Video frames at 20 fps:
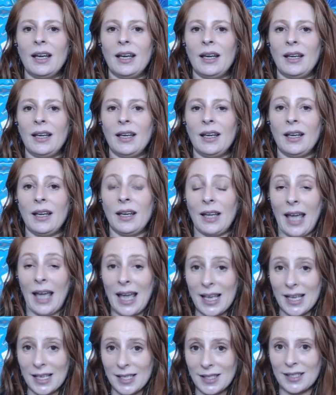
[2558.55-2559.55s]

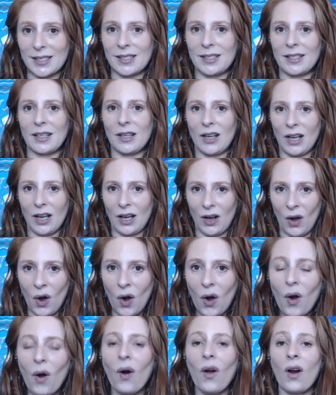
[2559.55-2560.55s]
as
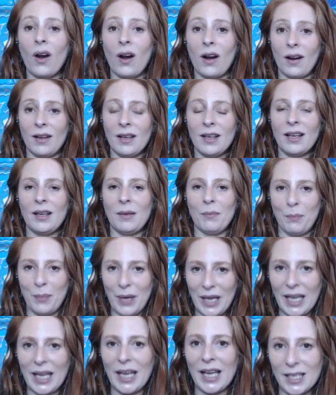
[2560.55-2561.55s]
whole
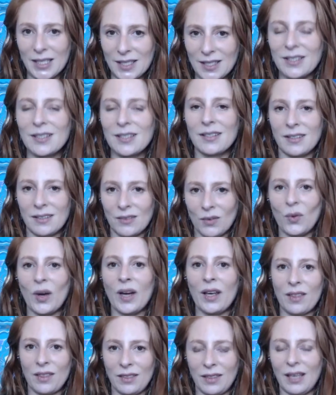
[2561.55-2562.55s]
beings
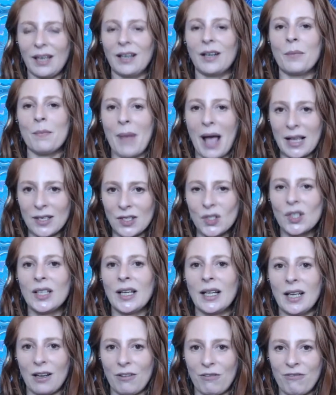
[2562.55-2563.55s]
with their
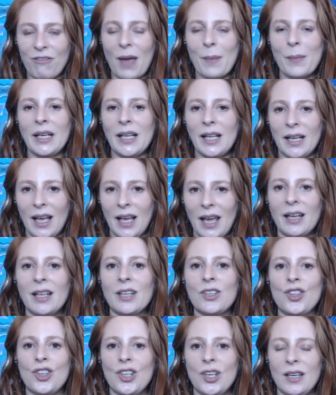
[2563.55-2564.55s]
masculine and feminine
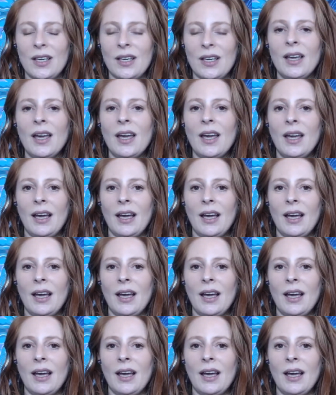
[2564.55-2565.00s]
energy